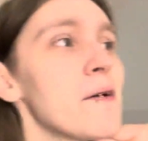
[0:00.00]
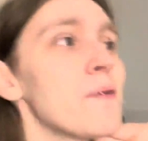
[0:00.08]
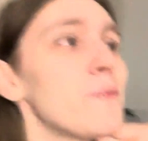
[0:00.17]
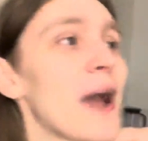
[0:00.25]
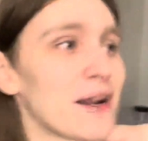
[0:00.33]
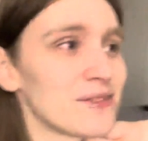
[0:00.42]

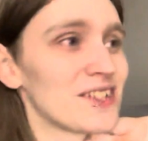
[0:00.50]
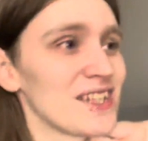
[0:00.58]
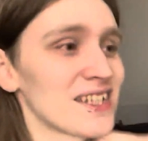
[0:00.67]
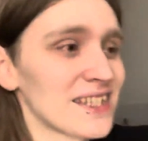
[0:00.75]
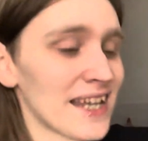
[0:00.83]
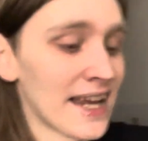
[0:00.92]

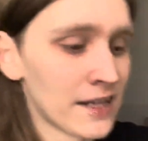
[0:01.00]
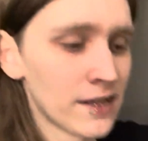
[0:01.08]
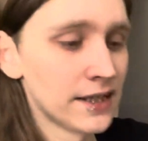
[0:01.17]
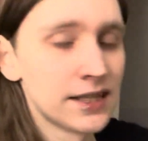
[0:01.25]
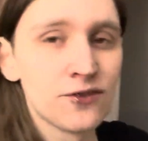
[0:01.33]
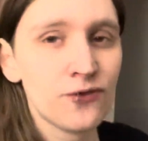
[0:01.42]
Bouncers said
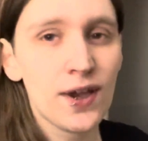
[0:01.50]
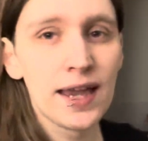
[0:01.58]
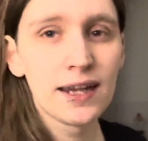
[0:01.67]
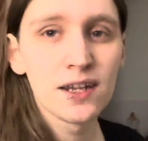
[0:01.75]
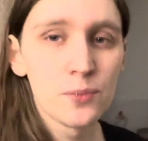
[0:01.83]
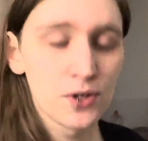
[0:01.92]
this is
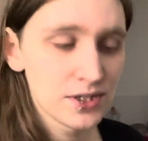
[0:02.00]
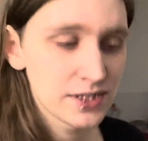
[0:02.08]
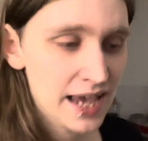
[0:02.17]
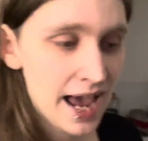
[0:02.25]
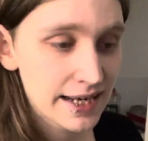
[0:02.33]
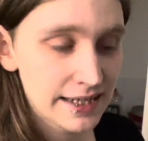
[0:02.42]
fake because
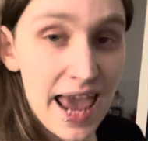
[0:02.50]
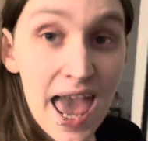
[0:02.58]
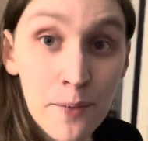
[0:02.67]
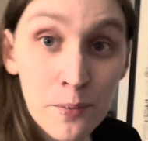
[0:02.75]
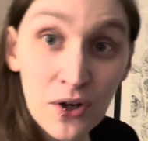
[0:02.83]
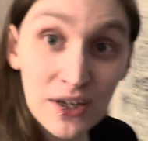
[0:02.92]
it had an
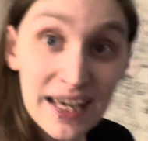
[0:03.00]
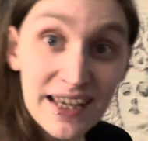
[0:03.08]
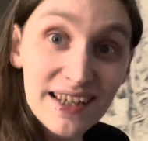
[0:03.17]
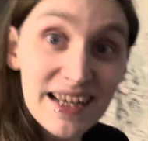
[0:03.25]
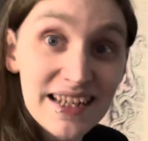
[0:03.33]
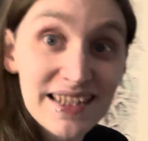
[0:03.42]
M on it
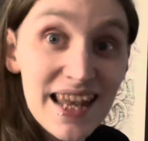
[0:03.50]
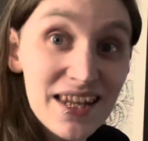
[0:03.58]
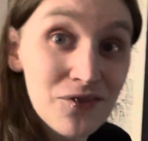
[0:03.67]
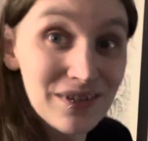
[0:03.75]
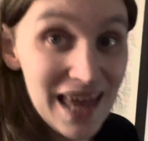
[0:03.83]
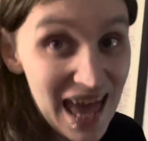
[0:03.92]
instead
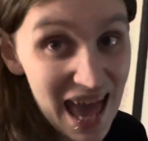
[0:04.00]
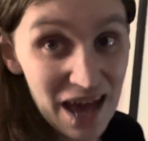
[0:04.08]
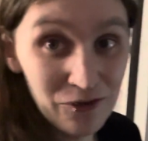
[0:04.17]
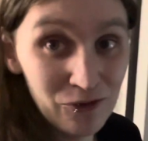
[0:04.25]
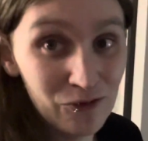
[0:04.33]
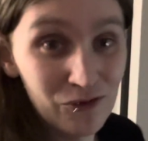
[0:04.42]
of an
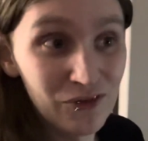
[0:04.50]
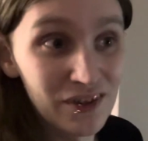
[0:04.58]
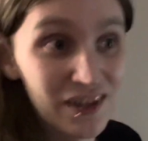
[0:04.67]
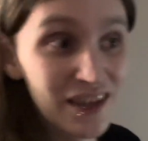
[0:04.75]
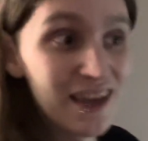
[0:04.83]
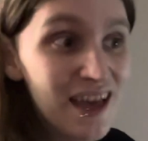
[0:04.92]
F.
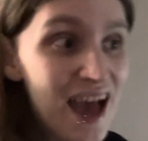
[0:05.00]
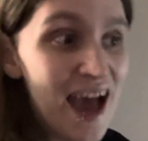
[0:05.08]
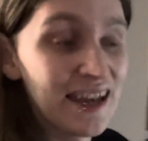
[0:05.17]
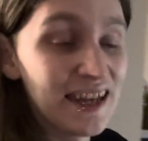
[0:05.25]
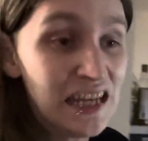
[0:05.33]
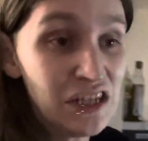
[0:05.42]

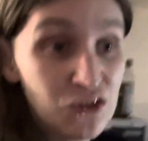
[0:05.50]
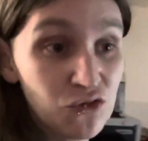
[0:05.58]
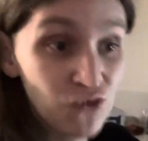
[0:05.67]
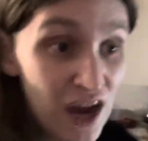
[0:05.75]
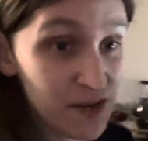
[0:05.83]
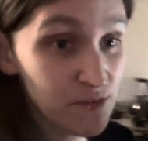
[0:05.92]
And they
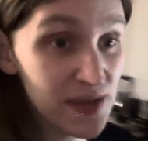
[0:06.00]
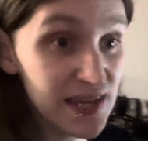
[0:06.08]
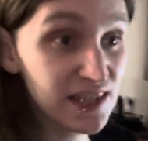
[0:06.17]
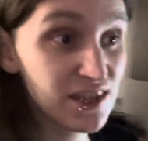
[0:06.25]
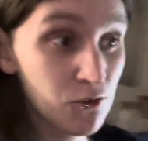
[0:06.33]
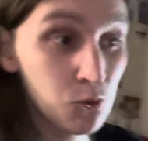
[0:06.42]
read me
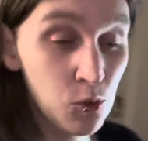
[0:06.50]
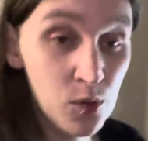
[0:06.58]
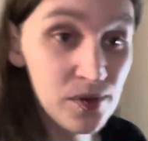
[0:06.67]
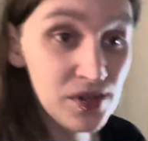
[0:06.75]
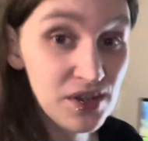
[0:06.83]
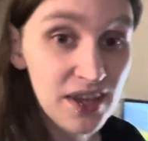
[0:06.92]
as a
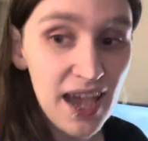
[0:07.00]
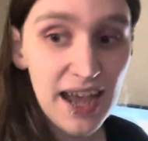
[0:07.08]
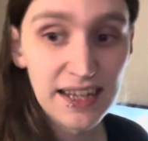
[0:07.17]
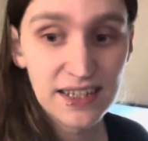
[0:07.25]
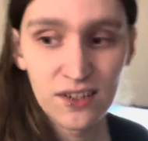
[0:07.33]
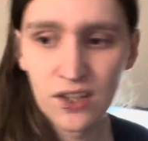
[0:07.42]
woman.
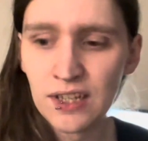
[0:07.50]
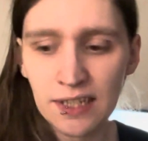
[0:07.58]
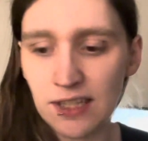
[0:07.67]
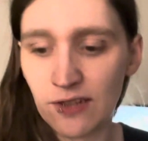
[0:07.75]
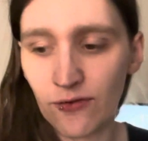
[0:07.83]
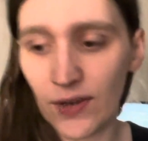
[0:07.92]
And so like,
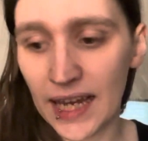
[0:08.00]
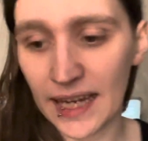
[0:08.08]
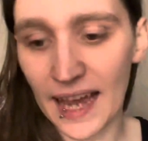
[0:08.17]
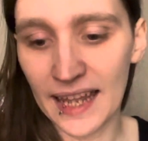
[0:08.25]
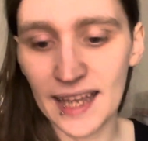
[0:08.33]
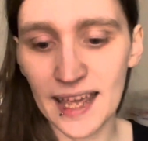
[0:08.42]
this is fake.
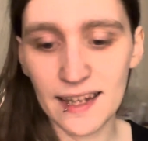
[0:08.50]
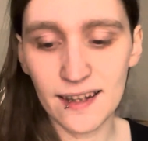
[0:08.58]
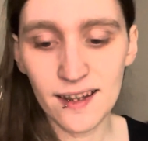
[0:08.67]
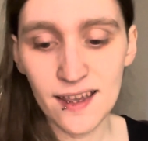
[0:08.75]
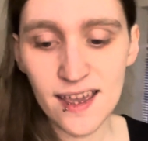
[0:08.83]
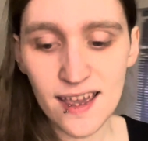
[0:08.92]
And then